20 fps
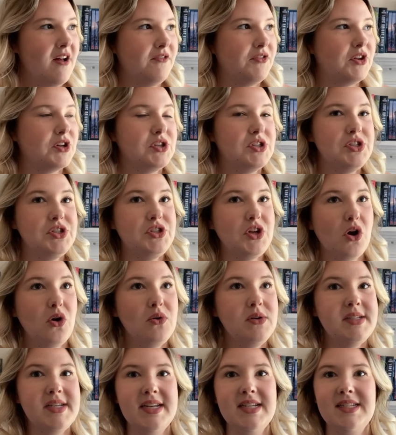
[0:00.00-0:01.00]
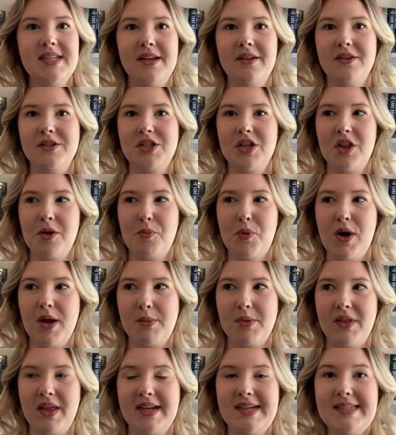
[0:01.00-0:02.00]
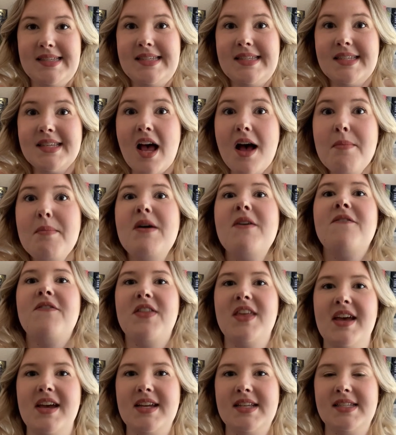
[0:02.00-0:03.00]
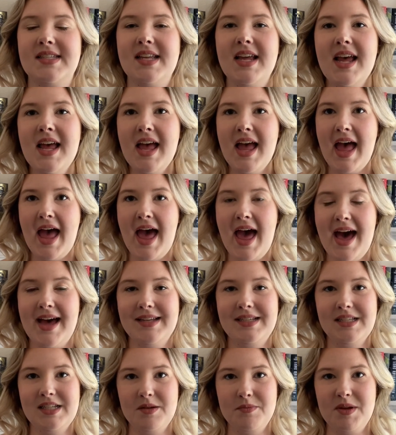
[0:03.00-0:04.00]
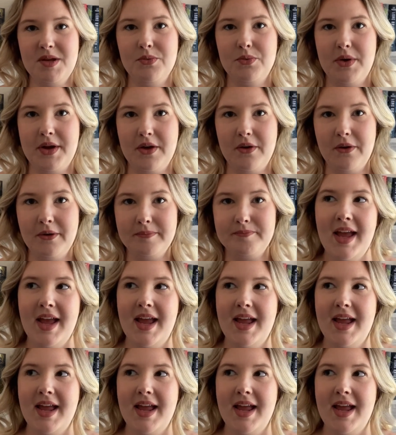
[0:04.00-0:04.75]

they're so detailed to the point where like some of this has to be real.